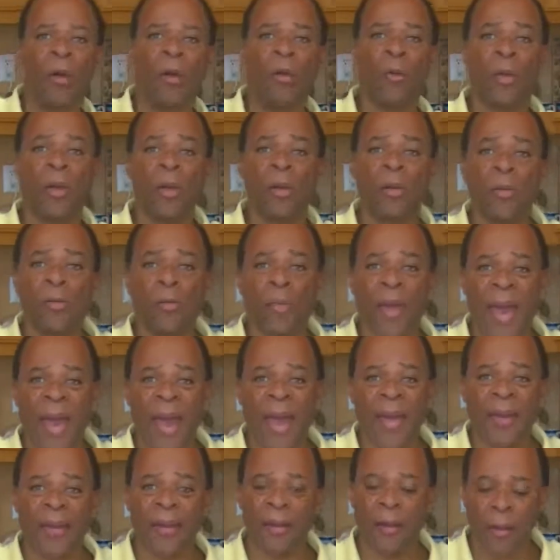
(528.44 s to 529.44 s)
Welcome
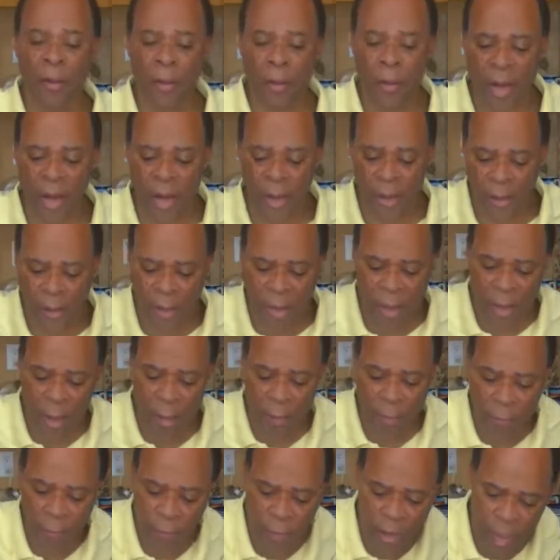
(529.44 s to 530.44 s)
back. All right, now
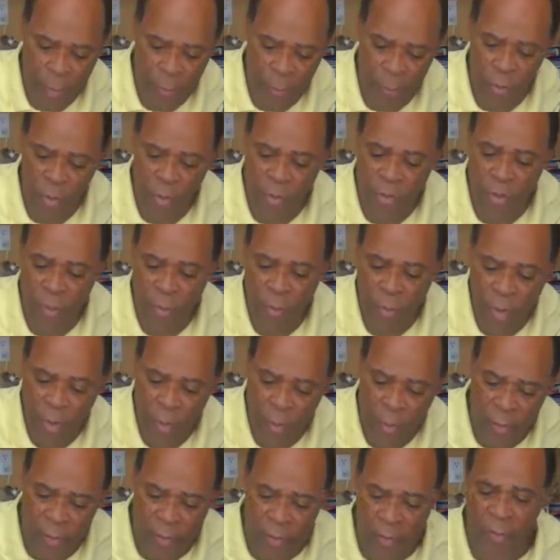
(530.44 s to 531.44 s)
I put the
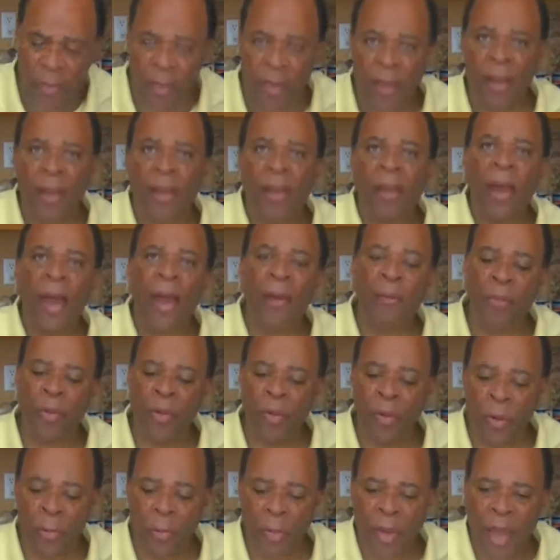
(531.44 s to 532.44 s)
butter in. I
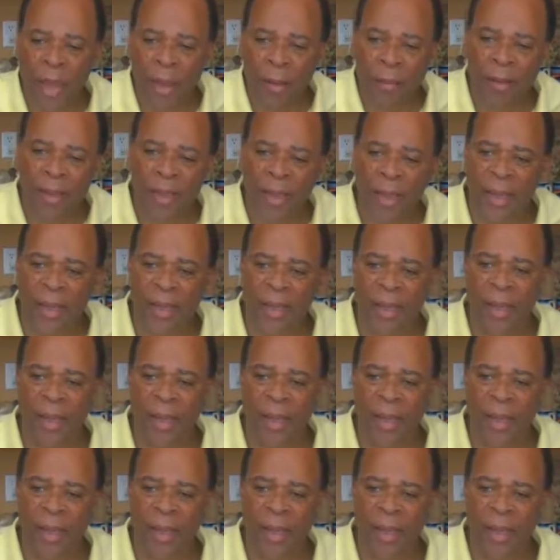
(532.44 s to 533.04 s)
put about a,